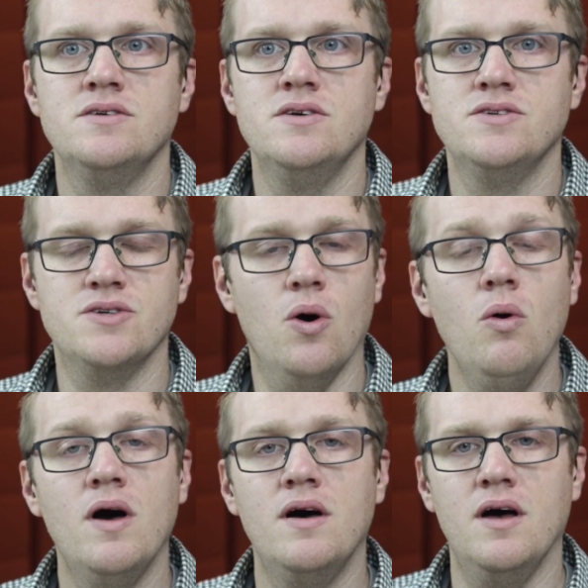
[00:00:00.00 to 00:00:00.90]
So
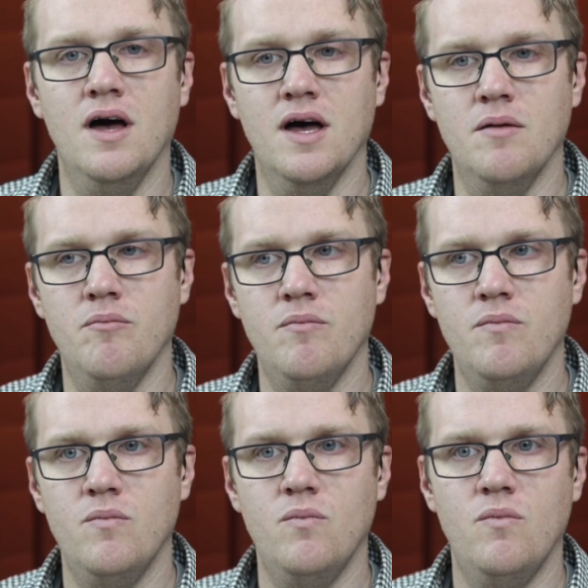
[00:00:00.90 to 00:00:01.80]

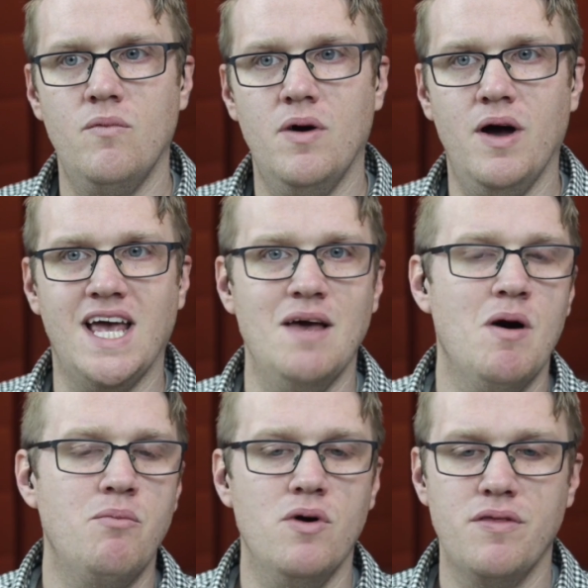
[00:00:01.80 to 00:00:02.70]
I came
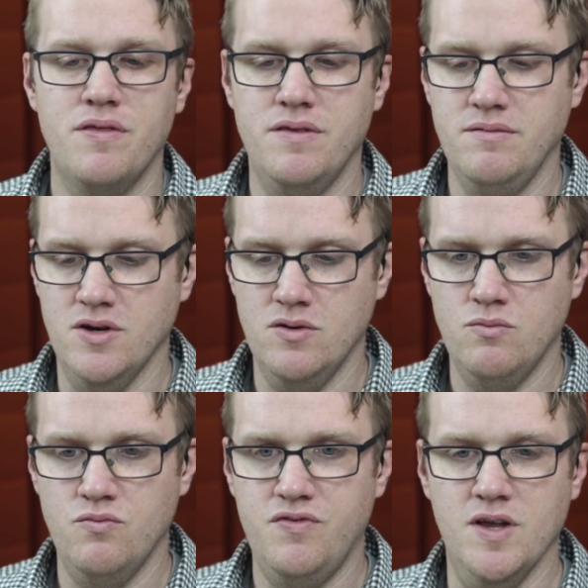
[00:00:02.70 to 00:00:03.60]
up with,
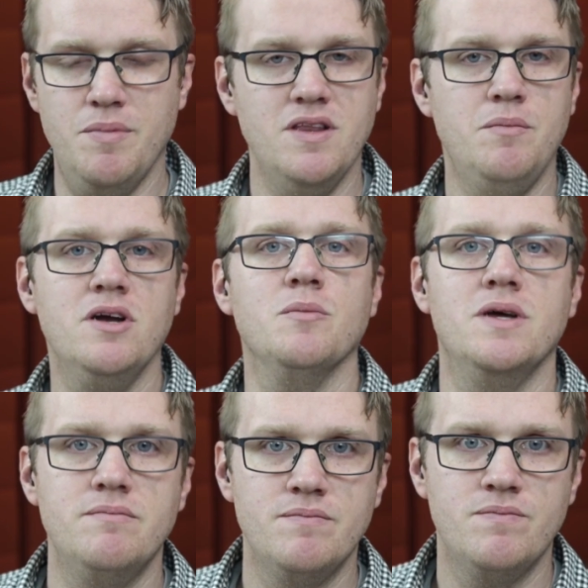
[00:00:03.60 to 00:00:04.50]
flipping the pyramid.